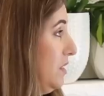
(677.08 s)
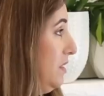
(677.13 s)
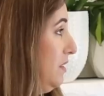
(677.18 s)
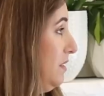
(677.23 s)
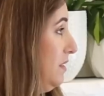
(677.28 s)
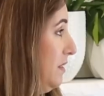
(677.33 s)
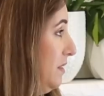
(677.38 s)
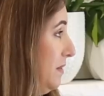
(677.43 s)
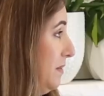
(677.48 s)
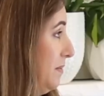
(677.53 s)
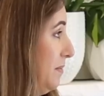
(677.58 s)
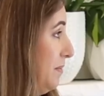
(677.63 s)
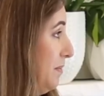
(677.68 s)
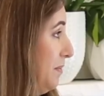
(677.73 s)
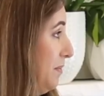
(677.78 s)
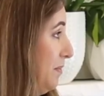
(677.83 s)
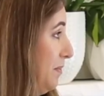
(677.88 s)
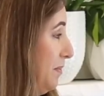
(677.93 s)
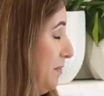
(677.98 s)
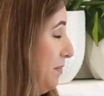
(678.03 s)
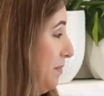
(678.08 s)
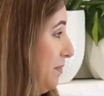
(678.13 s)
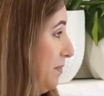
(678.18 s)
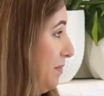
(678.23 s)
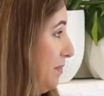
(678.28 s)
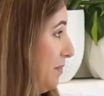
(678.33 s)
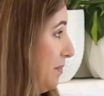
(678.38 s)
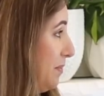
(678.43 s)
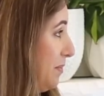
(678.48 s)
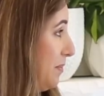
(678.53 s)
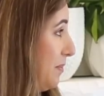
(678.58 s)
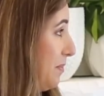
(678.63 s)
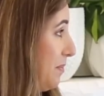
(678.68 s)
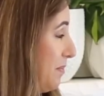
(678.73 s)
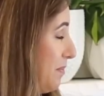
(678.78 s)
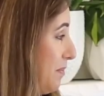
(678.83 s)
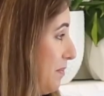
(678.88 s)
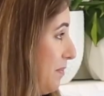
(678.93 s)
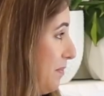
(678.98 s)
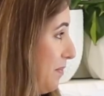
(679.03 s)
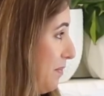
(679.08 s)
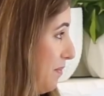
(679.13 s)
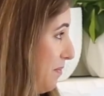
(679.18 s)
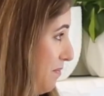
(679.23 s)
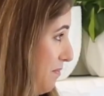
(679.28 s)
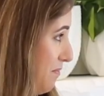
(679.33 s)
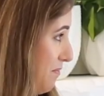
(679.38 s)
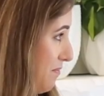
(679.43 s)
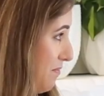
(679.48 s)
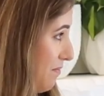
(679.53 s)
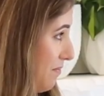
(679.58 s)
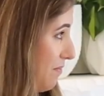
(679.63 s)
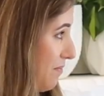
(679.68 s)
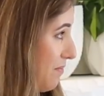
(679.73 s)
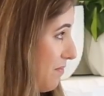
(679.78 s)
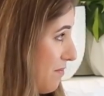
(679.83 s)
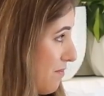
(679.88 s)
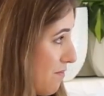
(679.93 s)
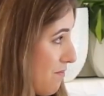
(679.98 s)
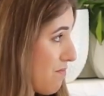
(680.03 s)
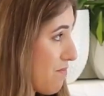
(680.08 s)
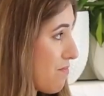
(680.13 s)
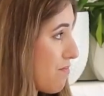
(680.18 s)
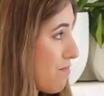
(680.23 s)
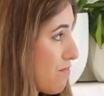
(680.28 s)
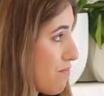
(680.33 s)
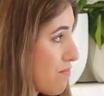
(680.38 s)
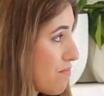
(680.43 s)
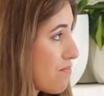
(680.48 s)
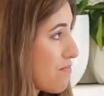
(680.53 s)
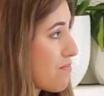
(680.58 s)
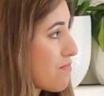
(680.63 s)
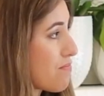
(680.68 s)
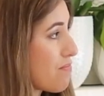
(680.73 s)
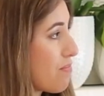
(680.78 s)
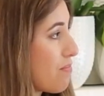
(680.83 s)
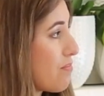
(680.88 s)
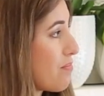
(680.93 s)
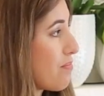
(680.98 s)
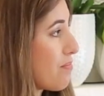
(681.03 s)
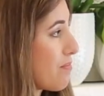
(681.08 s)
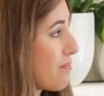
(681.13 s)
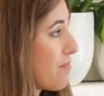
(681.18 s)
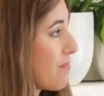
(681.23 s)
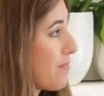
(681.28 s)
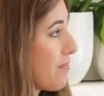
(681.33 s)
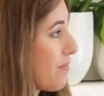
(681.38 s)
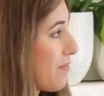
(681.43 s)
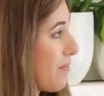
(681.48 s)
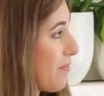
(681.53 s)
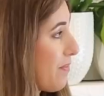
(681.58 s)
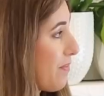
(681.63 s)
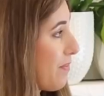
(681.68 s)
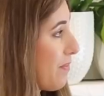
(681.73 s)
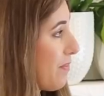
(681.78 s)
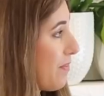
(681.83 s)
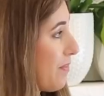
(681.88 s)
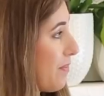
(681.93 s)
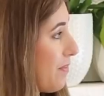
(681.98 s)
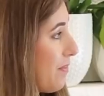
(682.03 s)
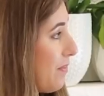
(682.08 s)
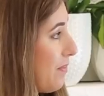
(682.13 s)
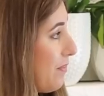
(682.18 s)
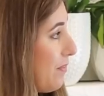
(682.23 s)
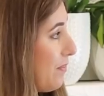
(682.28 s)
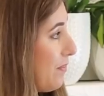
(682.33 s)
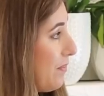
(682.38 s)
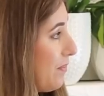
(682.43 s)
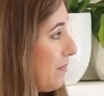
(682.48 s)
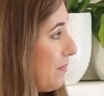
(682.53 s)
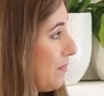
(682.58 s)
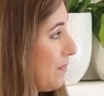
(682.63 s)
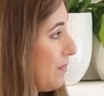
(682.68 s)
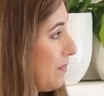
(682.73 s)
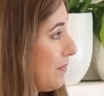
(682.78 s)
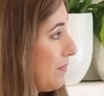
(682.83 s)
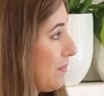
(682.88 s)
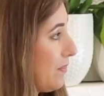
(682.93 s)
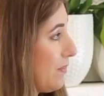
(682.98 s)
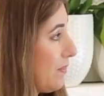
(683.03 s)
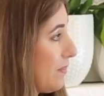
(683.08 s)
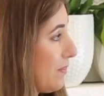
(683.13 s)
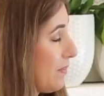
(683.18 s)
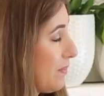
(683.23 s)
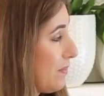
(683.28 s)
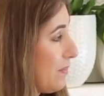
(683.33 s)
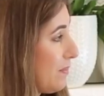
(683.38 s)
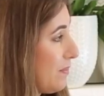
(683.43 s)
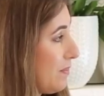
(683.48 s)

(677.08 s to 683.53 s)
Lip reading: (not speaking)